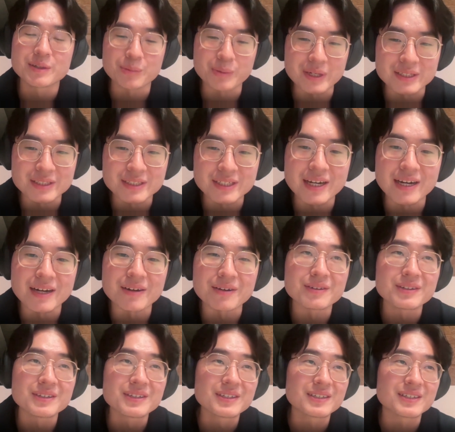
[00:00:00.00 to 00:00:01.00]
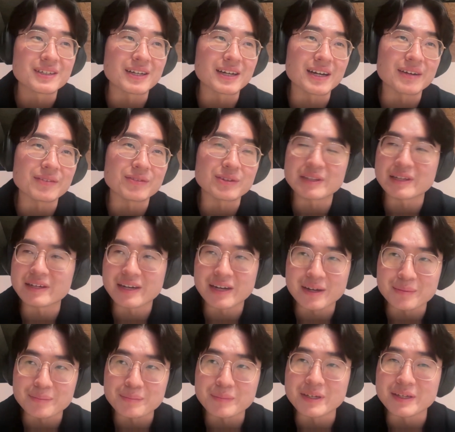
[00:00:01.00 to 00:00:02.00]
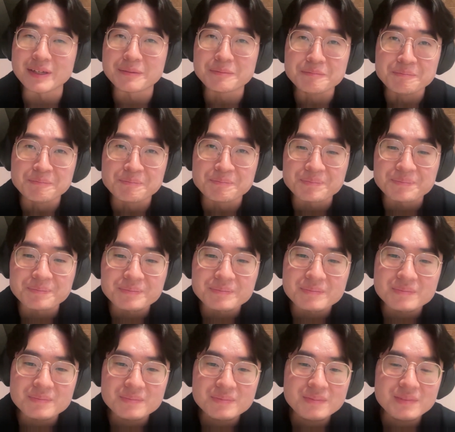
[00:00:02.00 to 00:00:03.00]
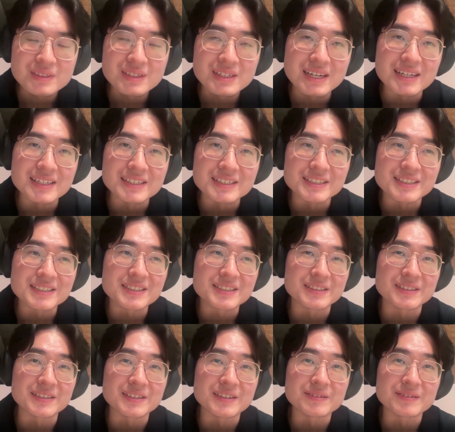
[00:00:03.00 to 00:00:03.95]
Weitao, everyone that helped me, and just